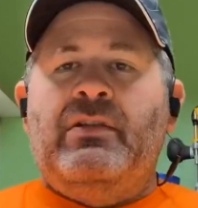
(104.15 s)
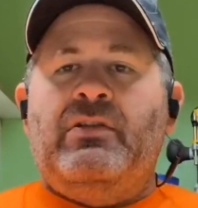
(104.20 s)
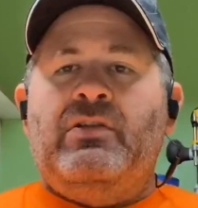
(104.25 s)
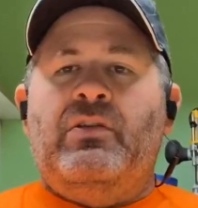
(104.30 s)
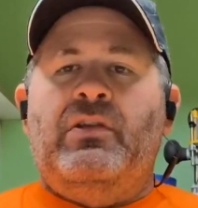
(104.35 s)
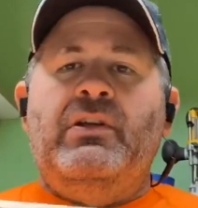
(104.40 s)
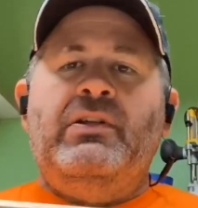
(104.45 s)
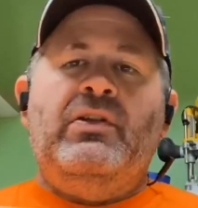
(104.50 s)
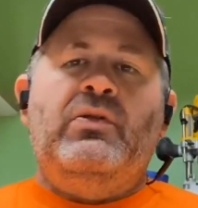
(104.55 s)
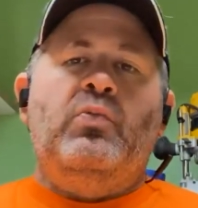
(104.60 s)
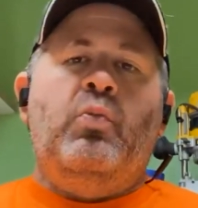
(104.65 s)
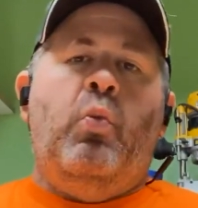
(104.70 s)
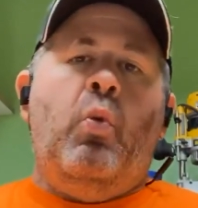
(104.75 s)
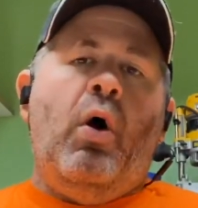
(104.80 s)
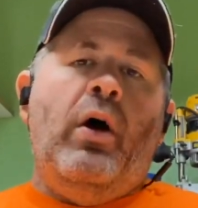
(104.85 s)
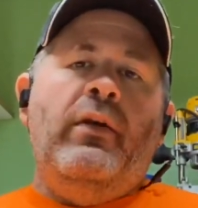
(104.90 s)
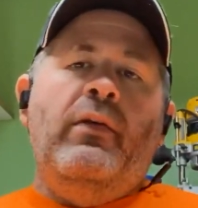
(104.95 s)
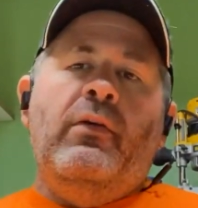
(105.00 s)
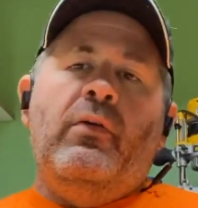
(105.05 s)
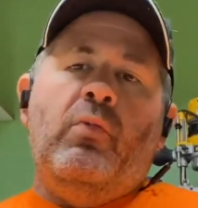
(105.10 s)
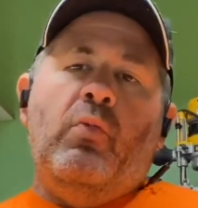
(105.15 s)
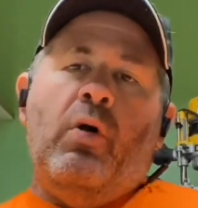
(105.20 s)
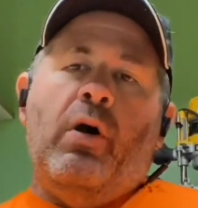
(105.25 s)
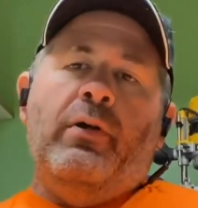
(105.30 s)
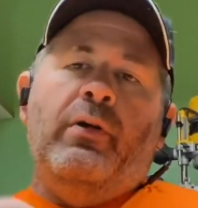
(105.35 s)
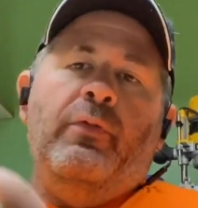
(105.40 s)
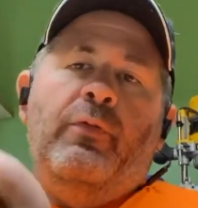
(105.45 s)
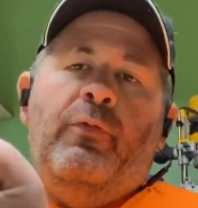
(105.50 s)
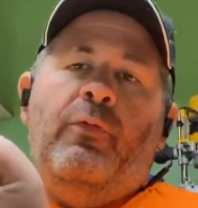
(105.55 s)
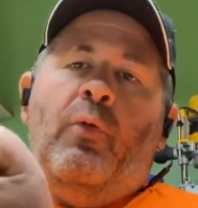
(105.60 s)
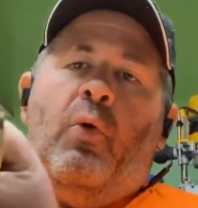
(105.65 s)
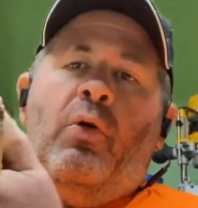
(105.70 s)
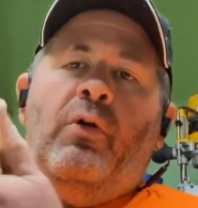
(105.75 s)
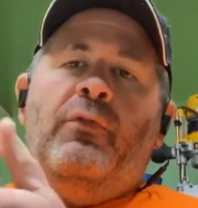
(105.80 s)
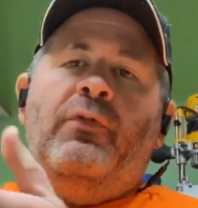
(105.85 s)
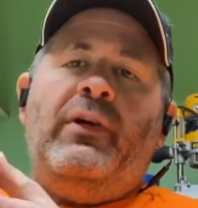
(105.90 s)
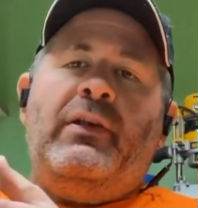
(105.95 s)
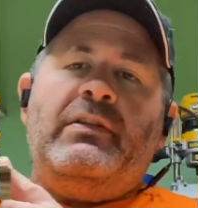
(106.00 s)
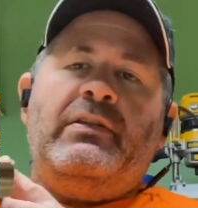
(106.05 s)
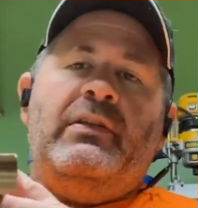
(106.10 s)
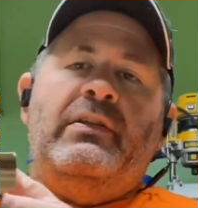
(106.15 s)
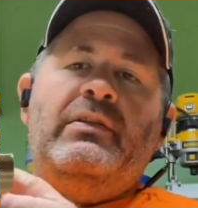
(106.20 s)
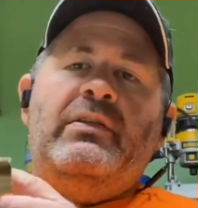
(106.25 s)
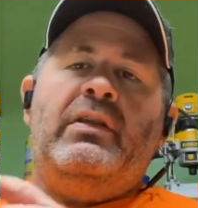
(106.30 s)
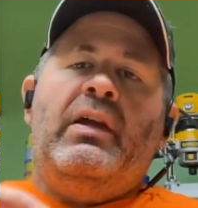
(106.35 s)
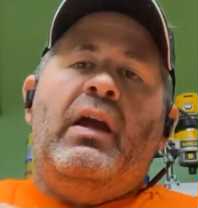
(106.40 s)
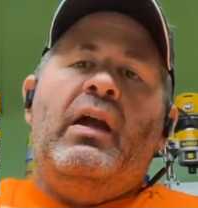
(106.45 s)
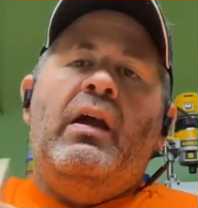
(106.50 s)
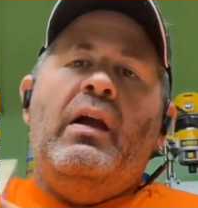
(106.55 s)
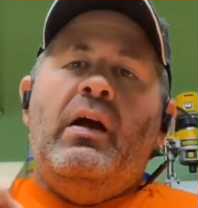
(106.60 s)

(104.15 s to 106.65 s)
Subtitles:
So this is one of 4 fences,